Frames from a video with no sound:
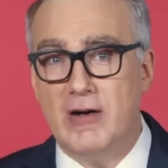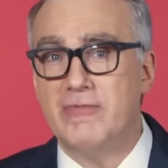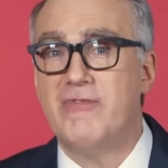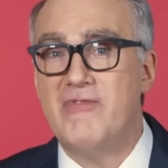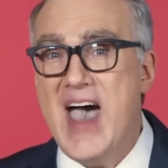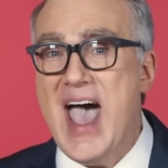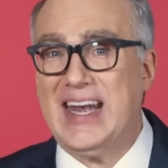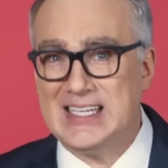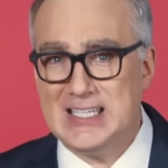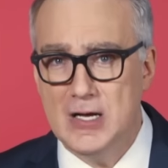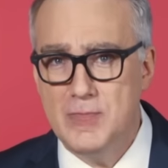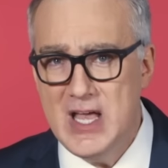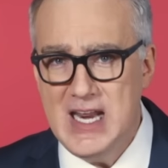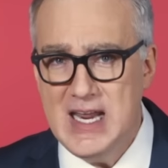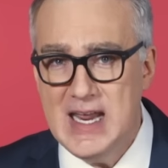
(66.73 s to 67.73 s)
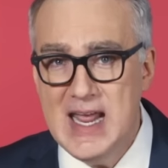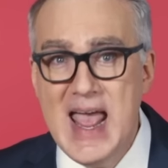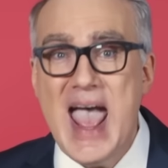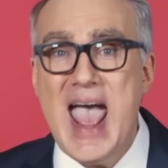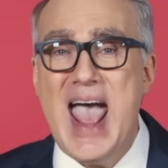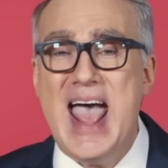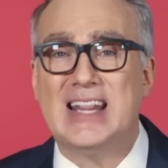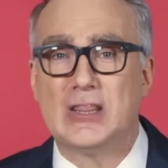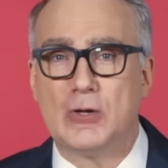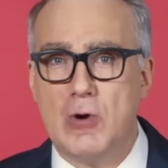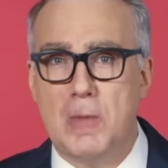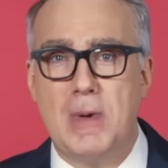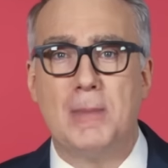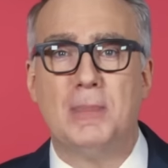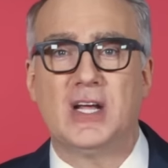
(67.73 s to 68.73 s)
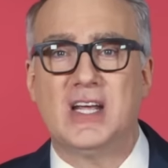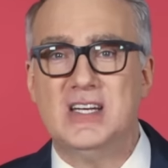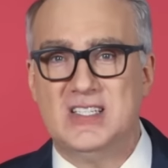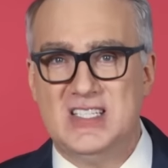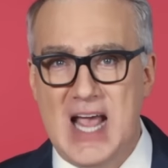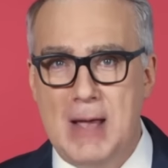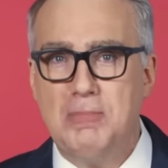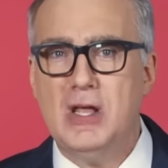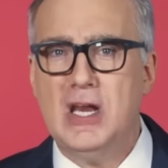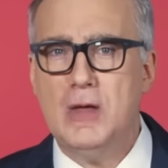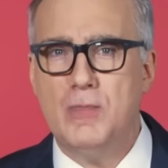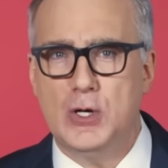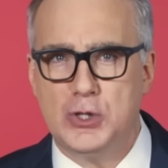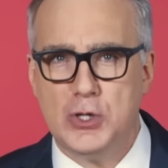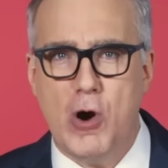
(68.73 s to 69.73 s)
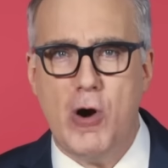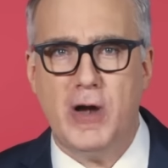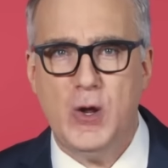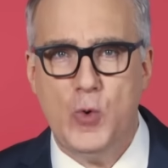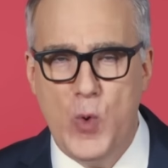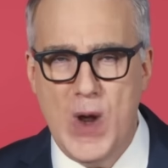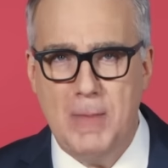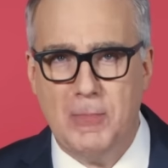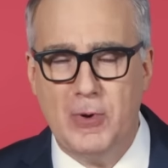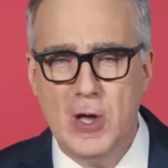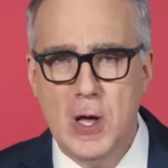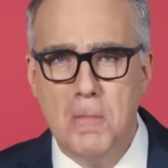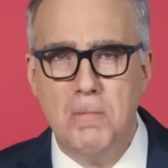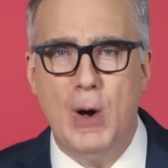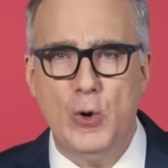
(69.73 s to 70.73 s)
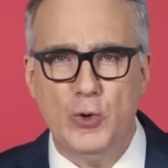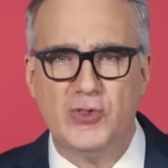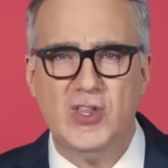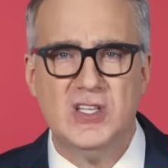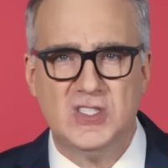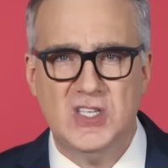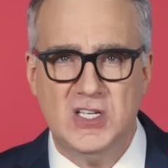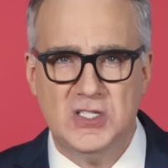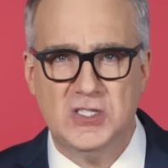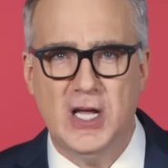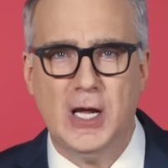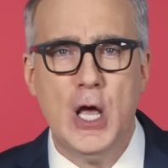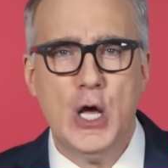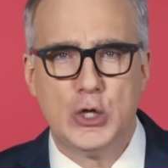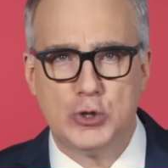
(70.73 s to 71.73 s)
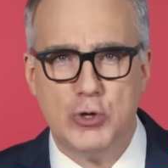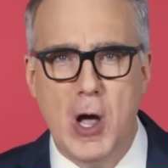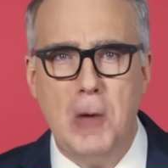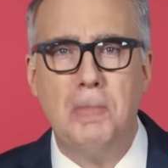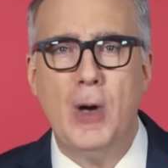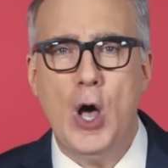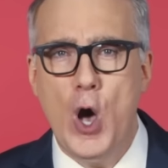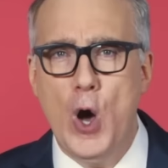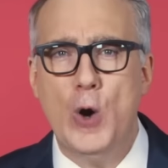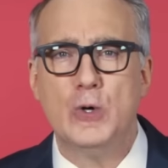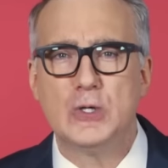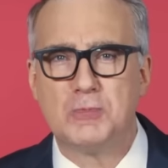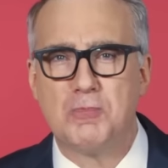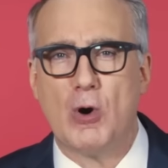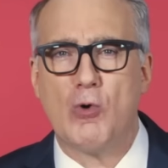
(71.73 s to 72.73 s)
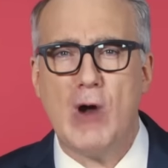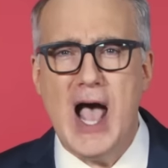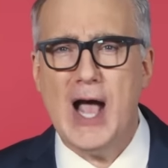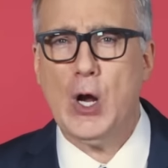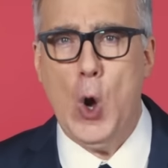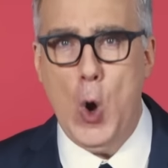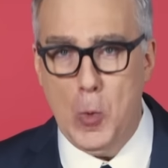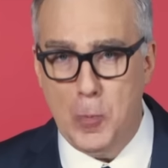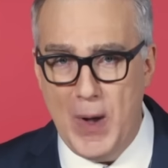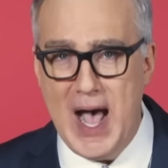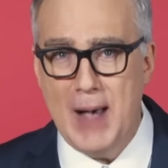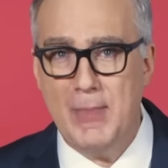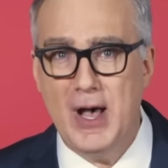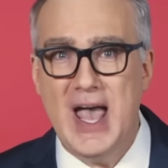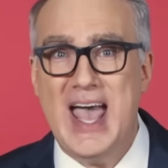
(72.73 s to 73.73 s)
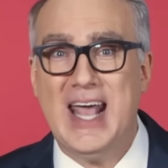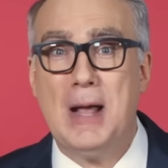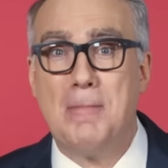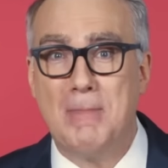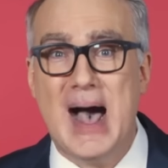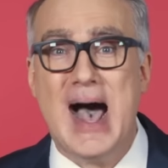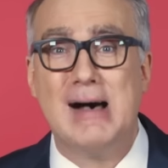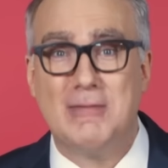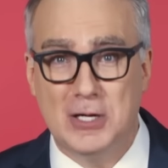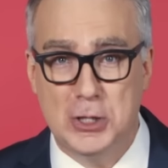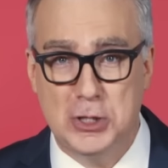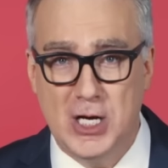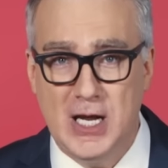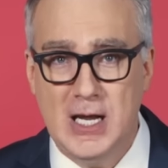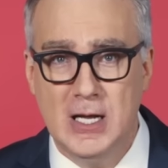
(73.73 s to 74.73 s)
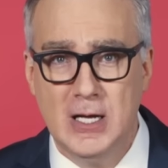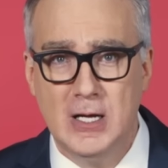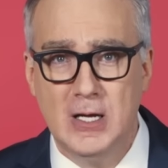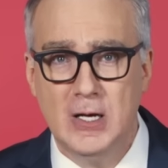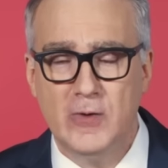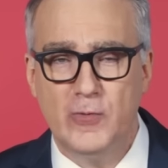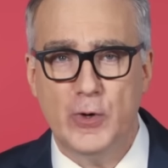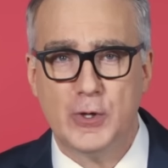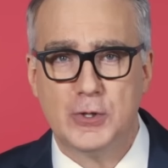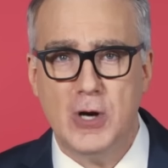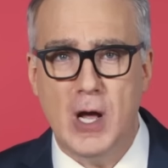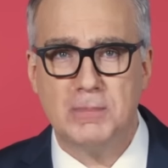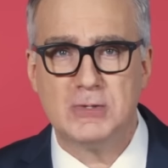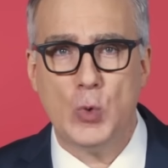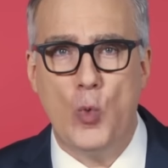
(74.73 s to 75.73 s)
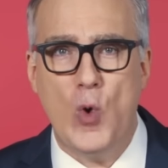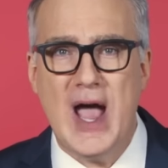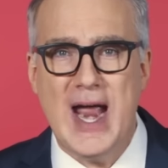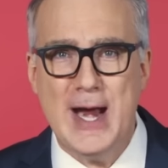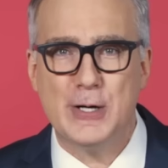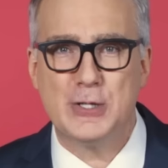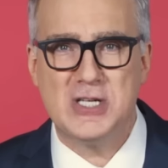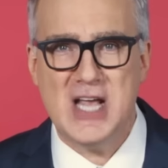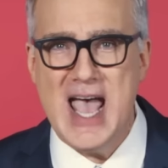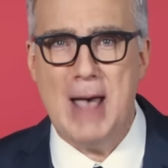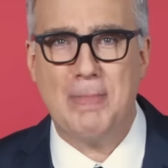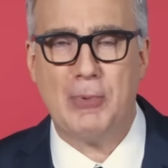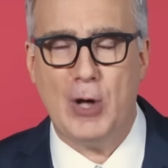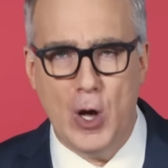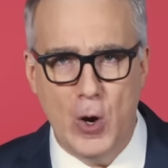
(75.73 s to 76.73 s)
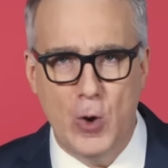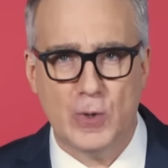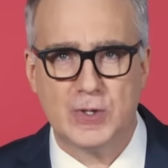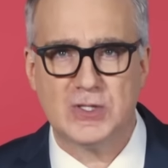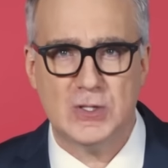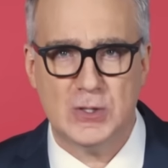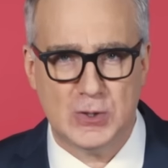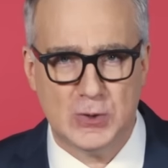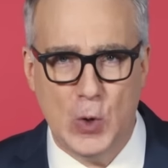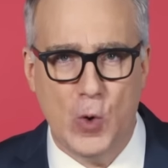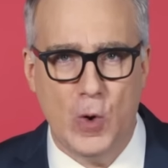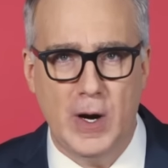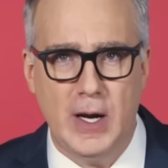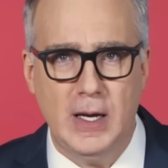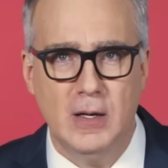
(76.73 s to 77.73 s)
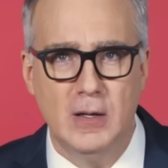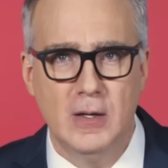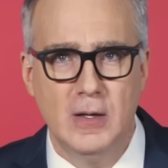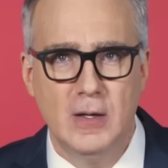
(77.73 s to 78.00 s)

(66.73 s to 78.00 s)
of that committee and the Republican Deputy Majority Whip both insisting Trump owes Barack Obama an apology for Trump's wiretap hoax story.